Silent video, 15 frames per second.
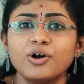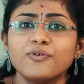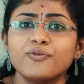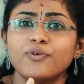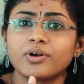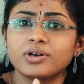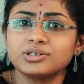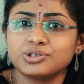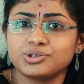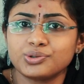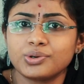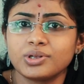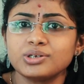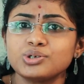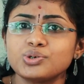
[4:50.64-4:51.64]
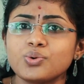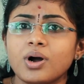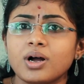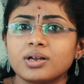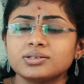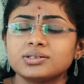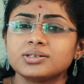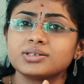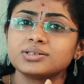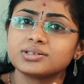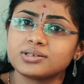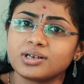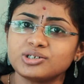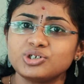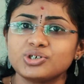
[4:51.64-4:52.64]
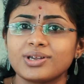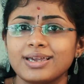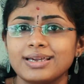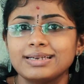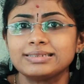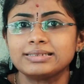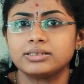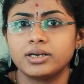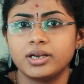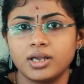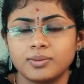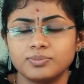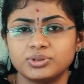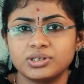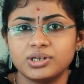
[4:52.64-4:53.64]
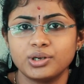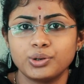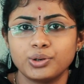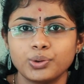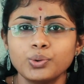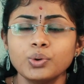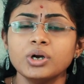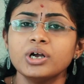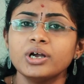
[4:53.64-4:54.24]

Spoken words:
For a student to answer such case study MCQ,